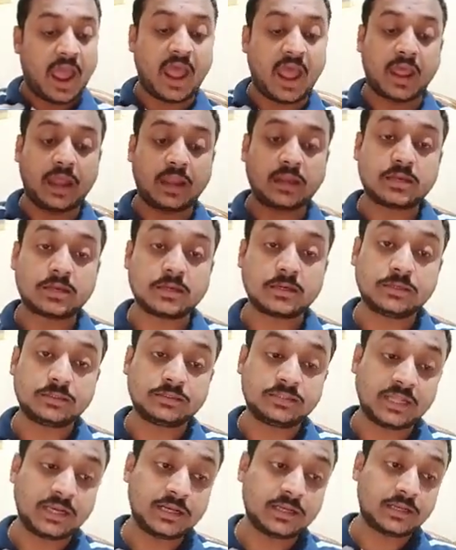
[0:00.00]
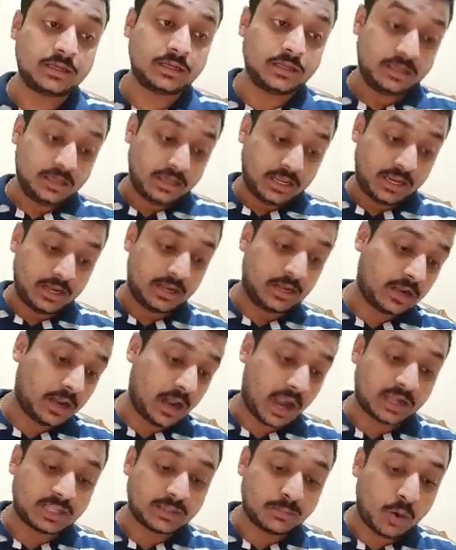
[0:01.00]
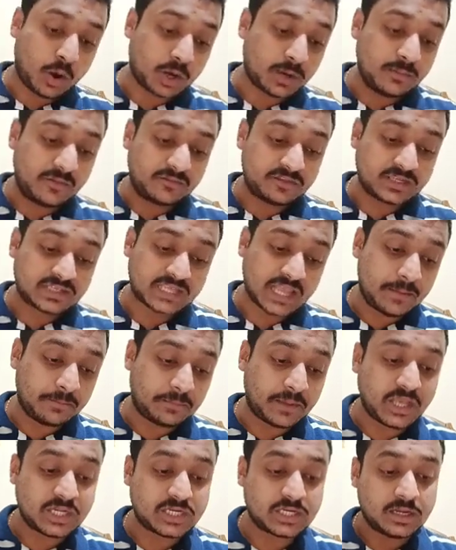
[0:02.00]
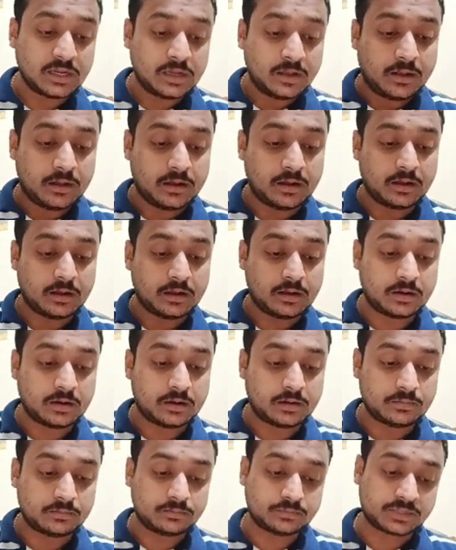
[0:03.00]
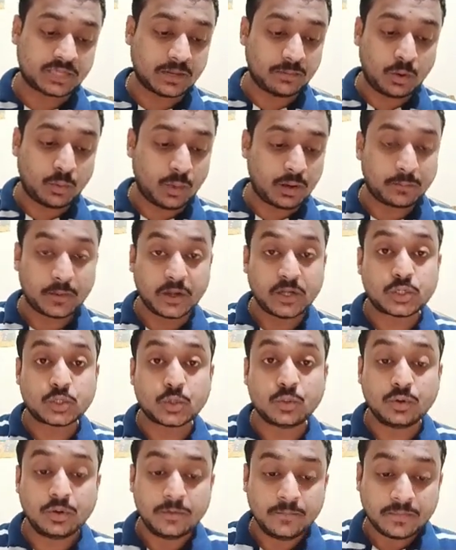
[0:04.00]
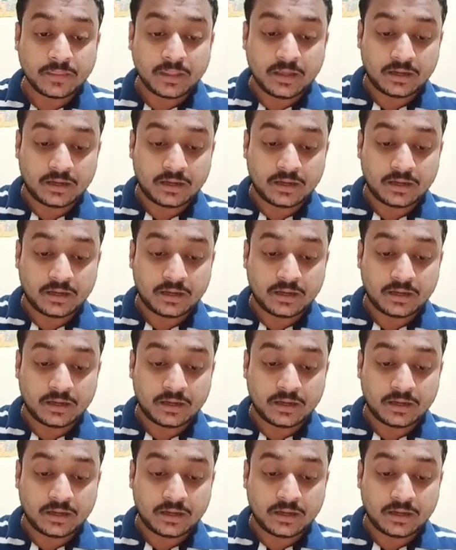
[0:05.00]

And then at the bottom of the same page, table 1.2,